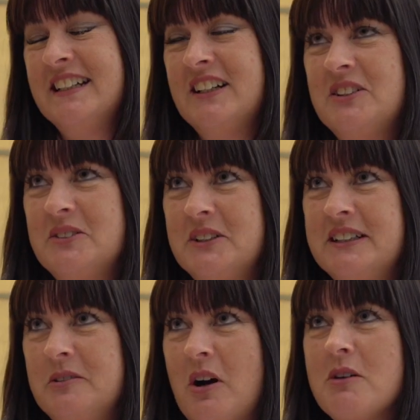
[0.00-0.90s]
Oh,
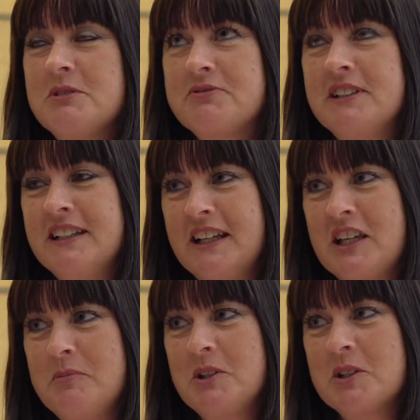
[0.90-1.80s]
well, I was really
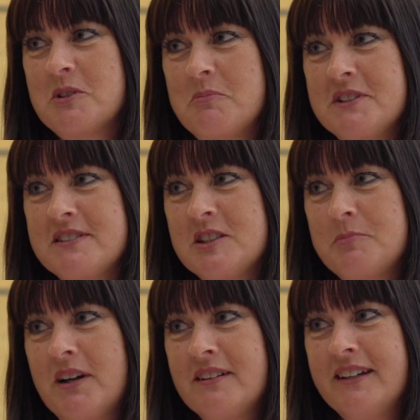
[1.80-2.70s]
lucky because my business
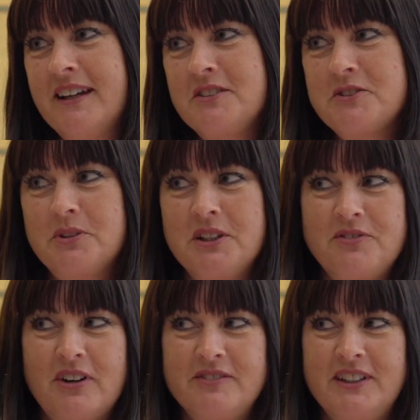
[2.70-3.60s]
partner had
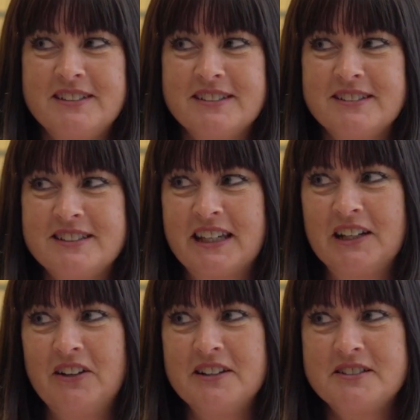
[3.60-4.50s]
25 years in
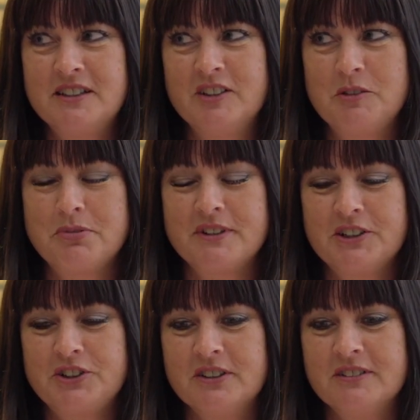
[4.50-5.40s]
satellite TV
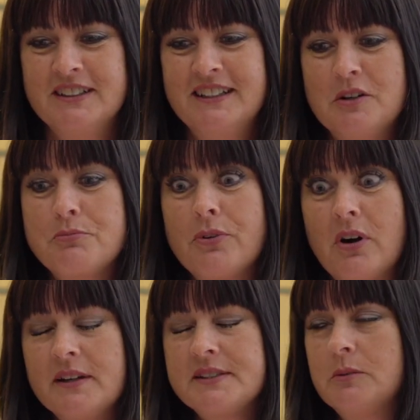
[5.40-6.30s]
production
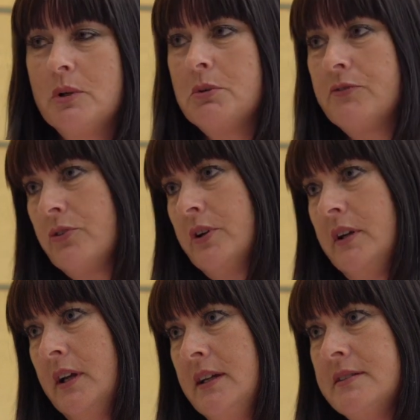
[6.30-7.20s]
prior, so we were
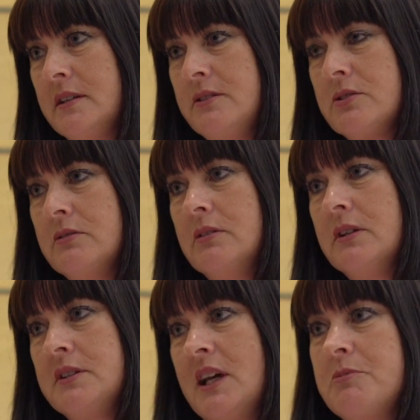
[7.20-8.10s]
very easy to
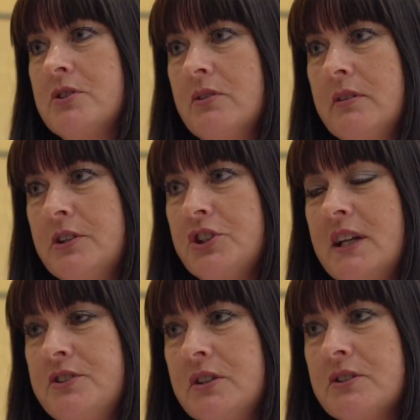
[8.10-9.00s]
adapt to the
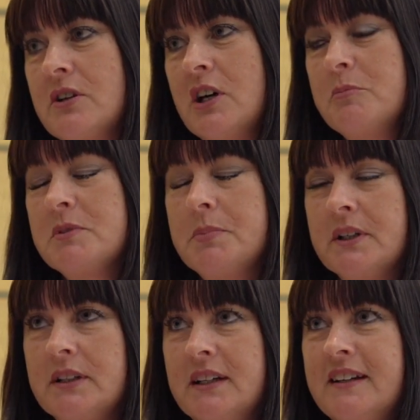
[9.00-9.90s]
changing times,
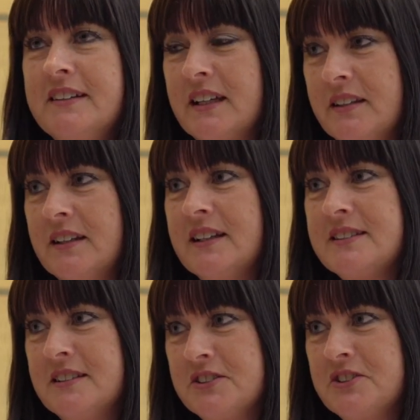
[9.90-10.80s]
but
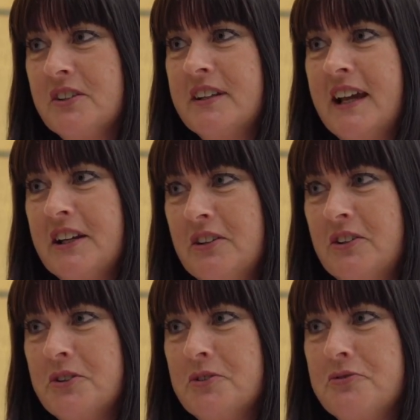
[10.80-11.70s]
nonetheless, it certainly had a
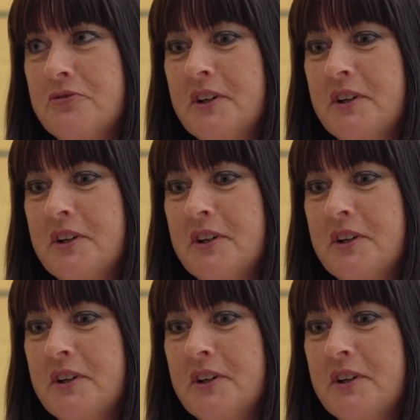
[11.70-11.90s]
lot of